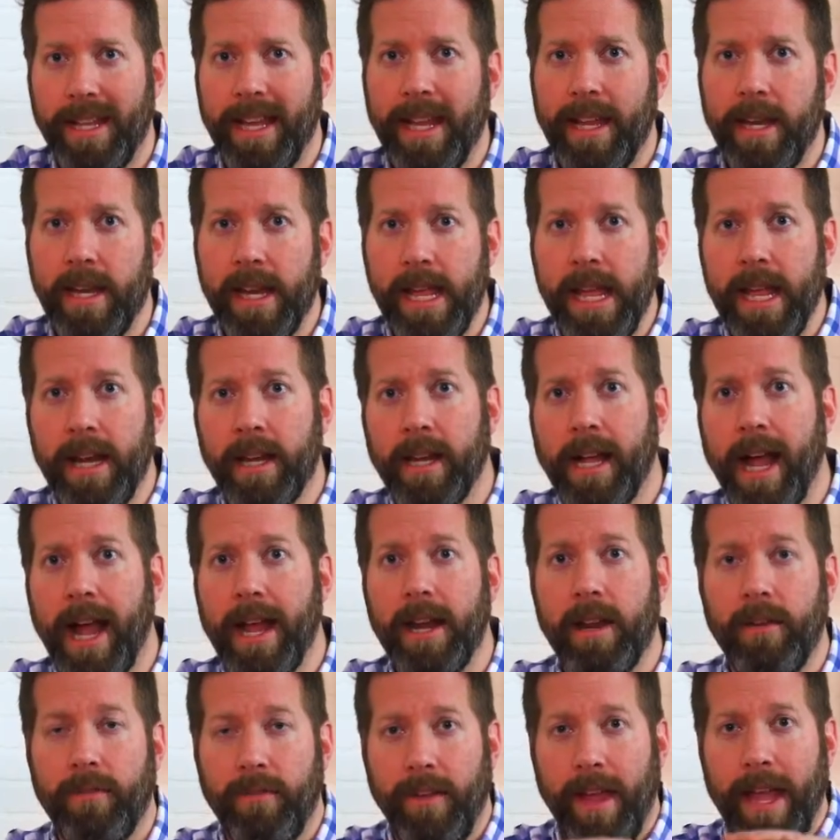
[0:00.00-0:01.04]
in
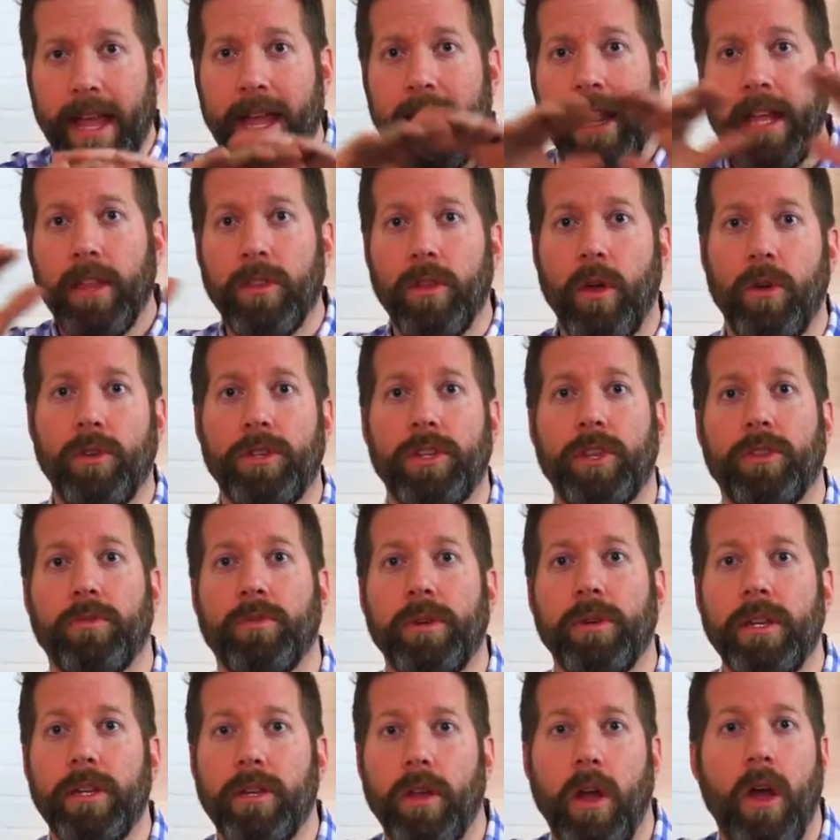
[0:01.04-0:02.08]
kind of hitting those
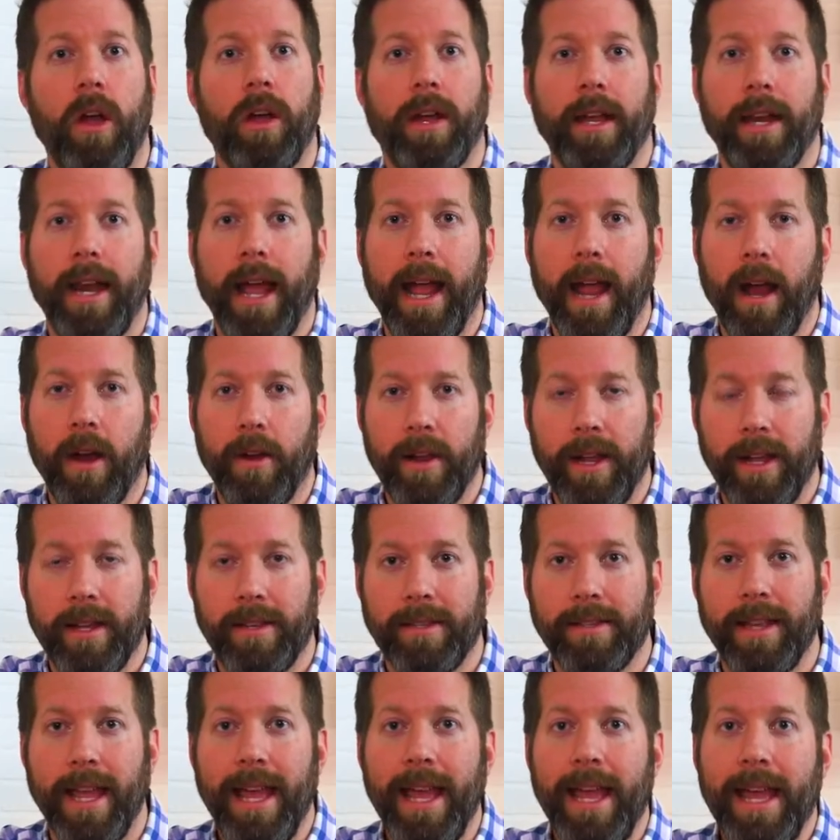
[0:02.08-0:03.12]
three target
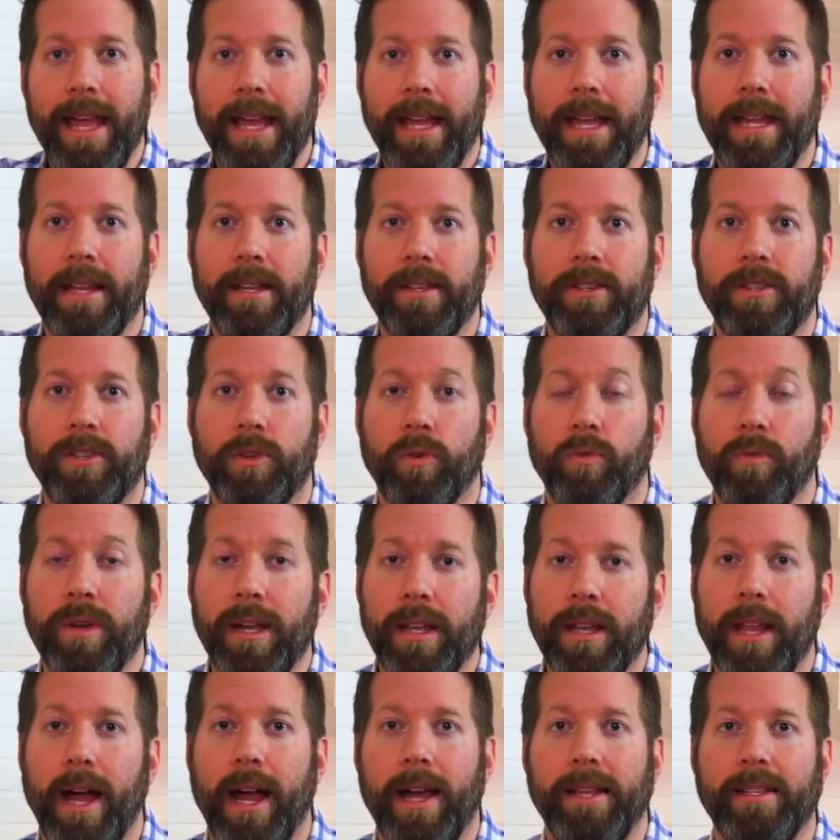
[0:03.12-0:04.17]
areas is to
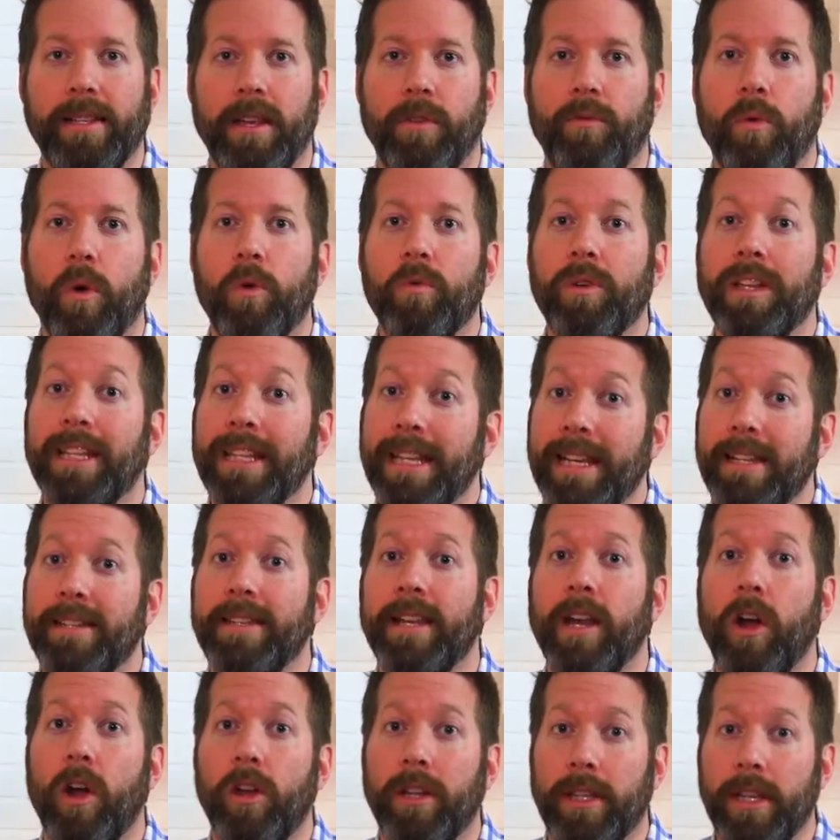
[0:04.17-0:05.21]
realize, if we're
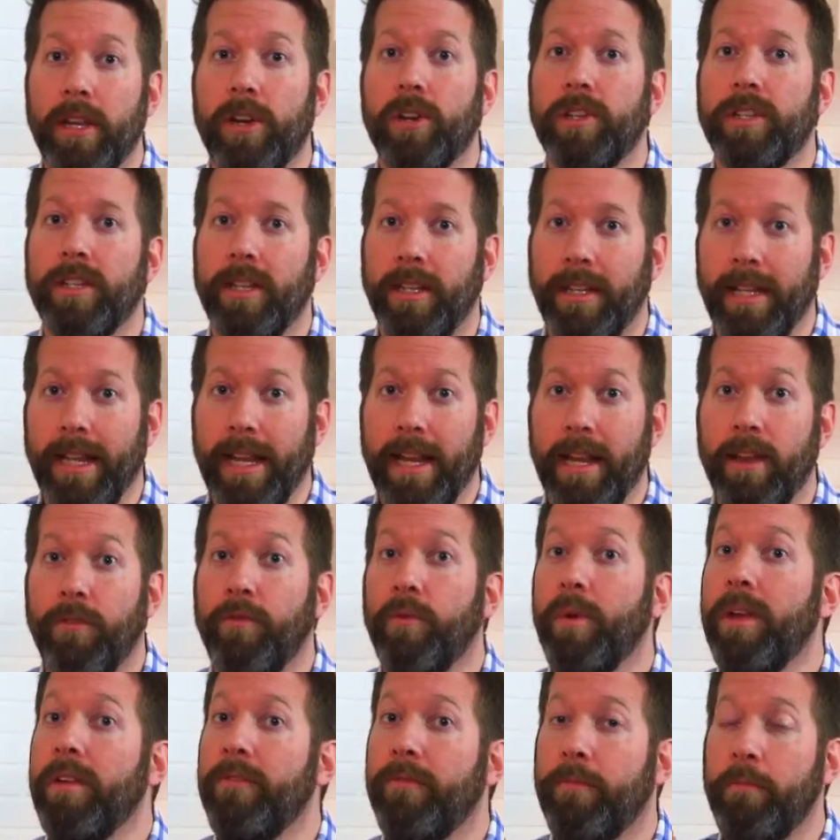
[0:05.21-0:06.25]
releasing our leaders to lead,
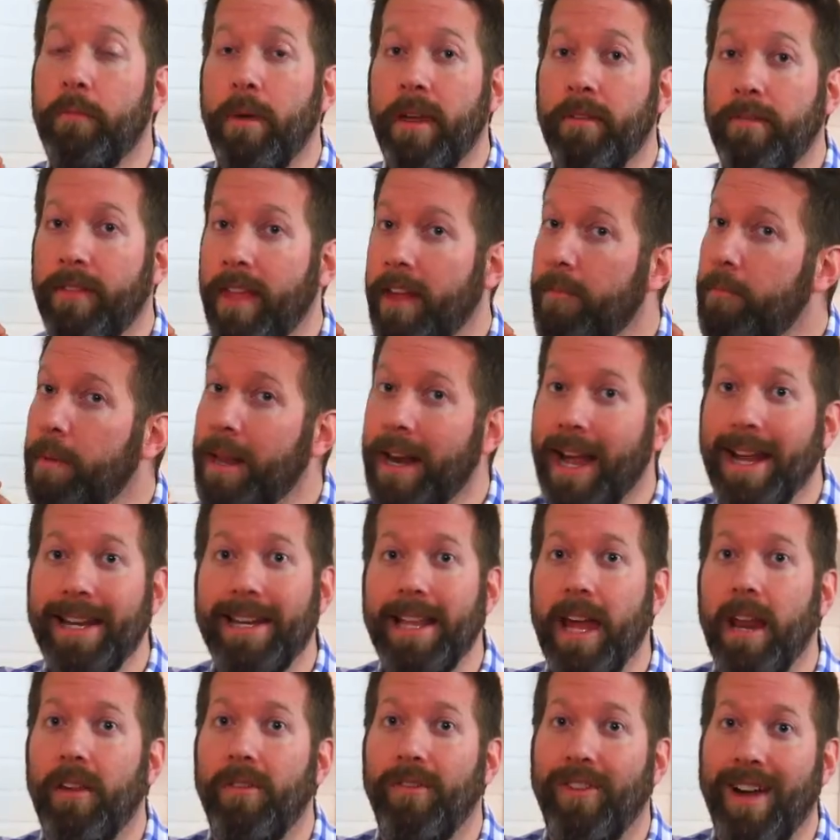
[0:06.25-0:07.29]
if they've been
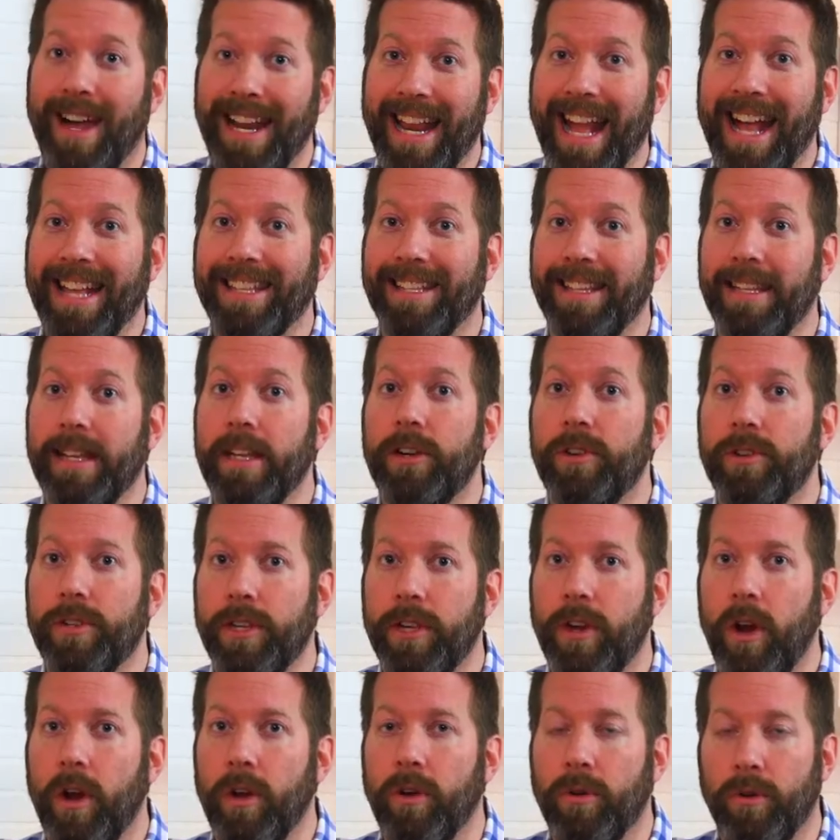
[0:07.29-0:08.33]
identified as leaders
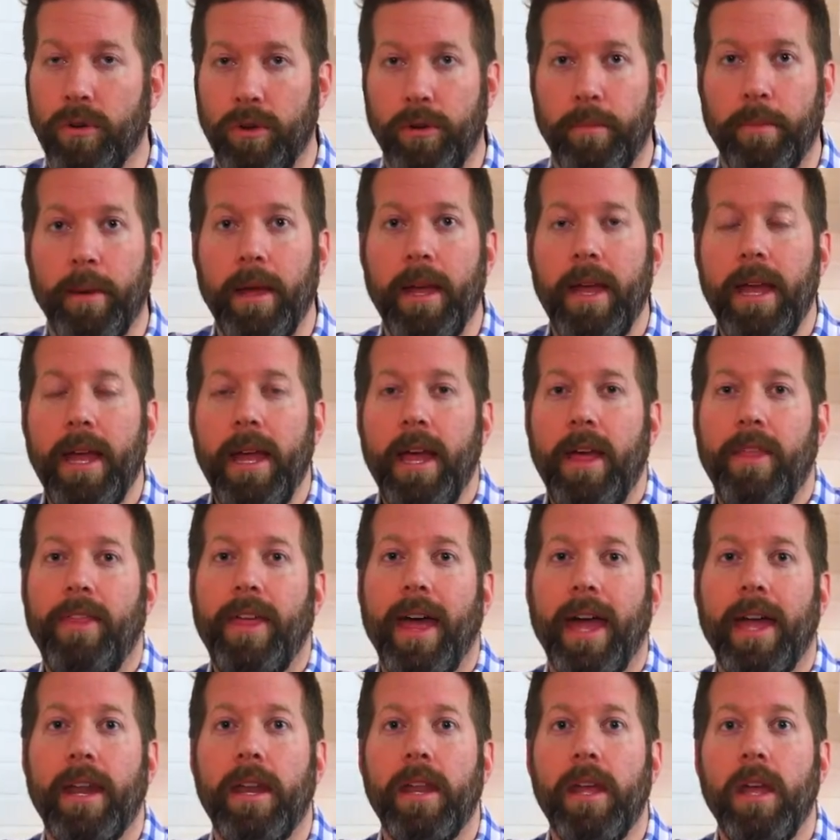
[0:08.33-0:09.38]
in our group,
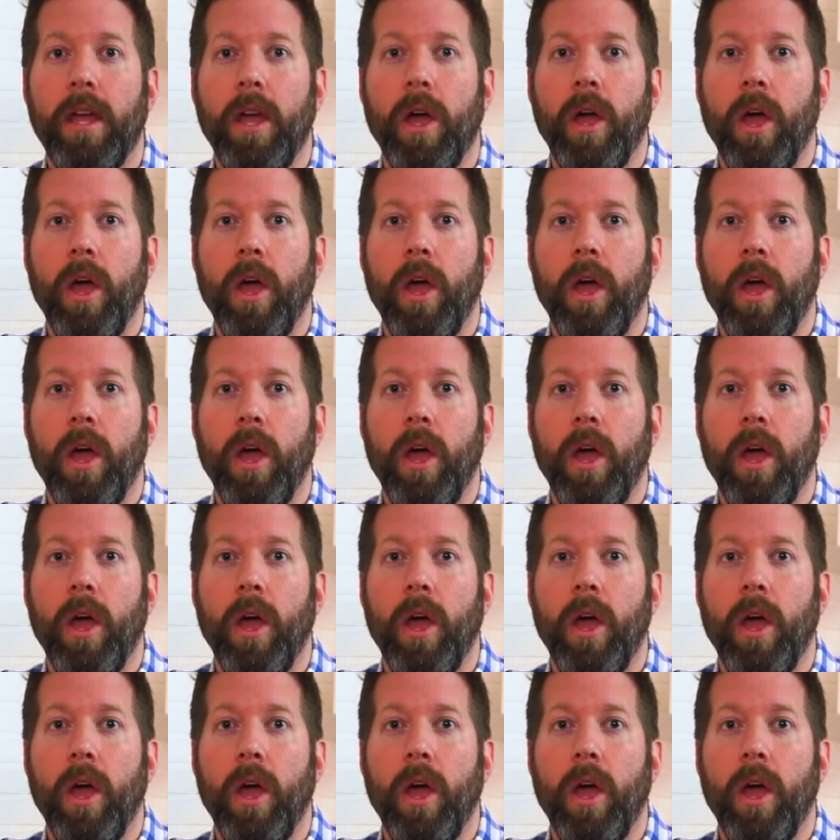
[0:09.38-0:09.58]
then